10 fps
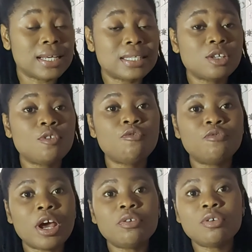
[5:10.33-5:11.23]
is still
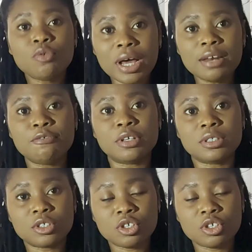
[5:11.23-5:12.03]
very relevant